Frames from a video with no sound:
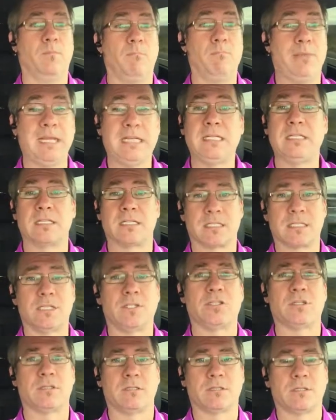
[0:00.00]
big
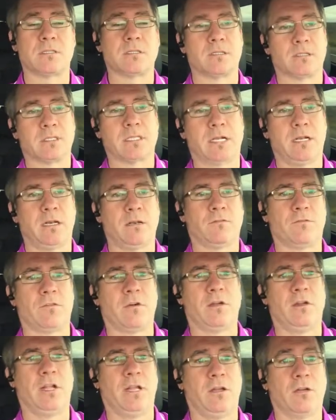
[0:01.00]
decisions sitting in
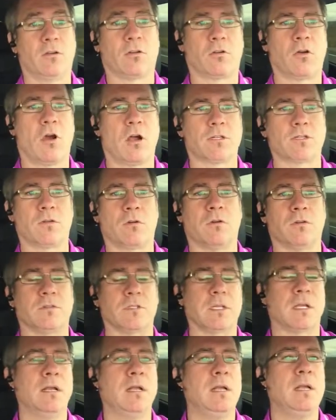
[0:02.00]
front of you at a
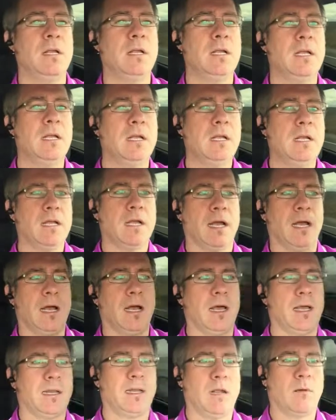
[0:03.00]
crossroads.
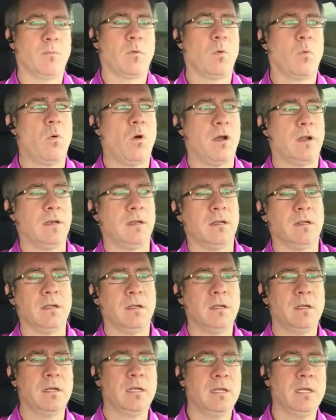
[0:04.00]
Uh, number
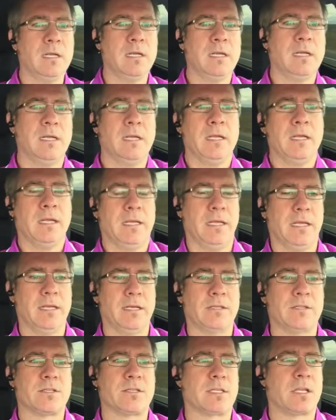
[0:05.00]
one
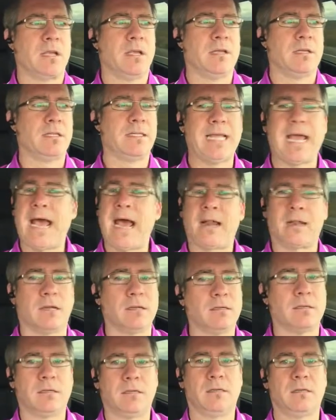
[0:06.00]
is data,
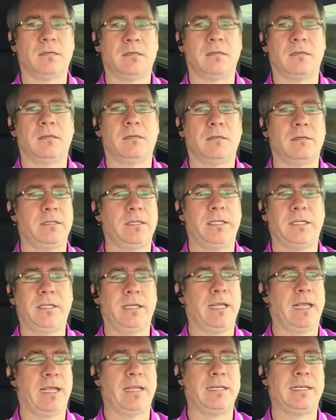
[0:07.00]

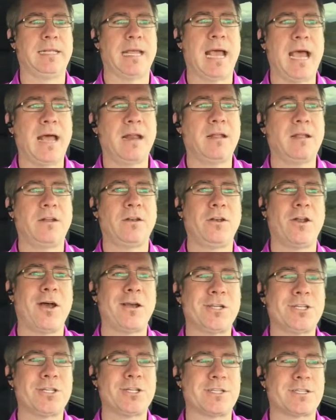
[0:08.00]
and data,
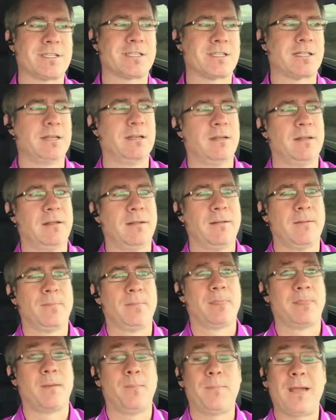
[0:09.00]
not just
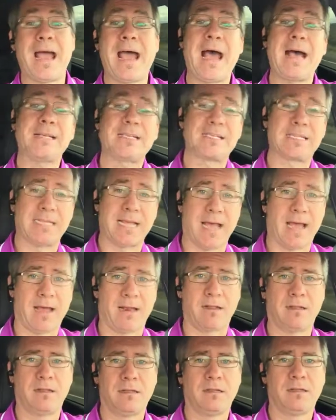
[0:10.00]
past
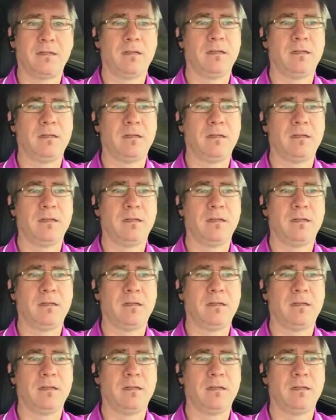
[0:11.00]
data,